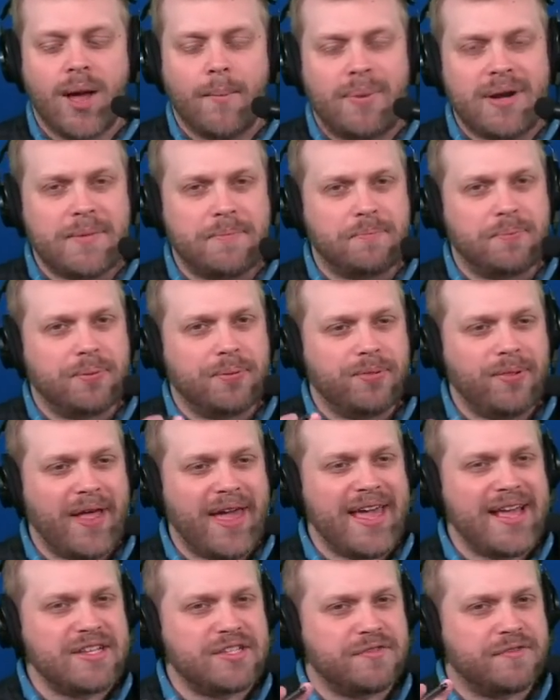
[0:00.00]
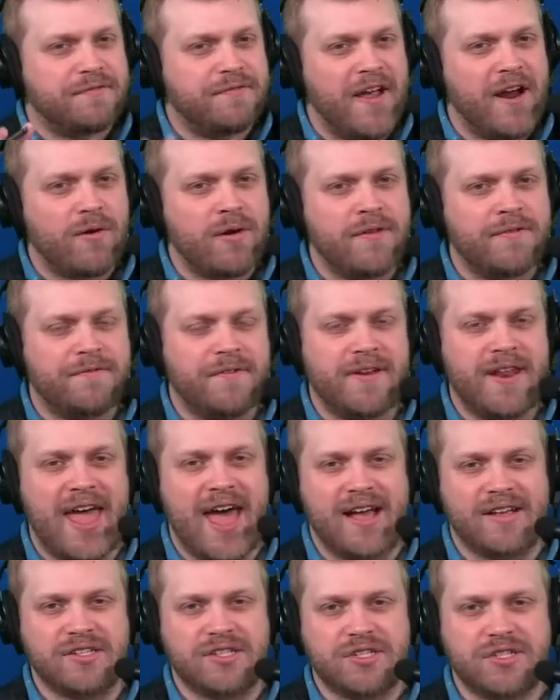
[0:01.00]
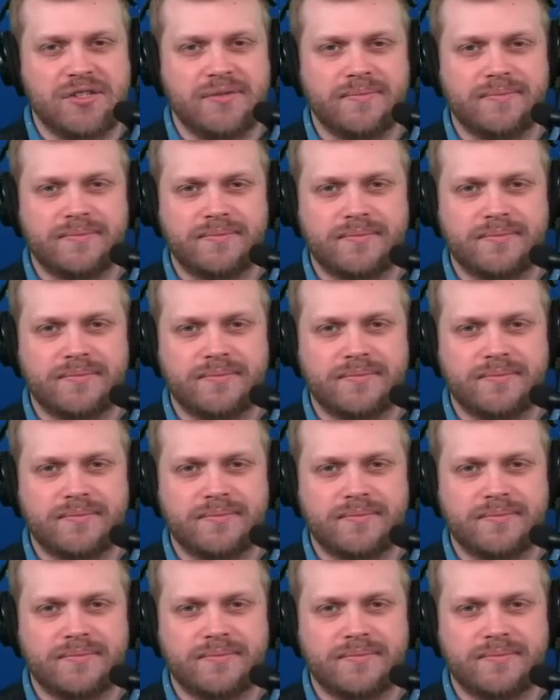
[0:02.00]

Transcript: But he plays very finesse.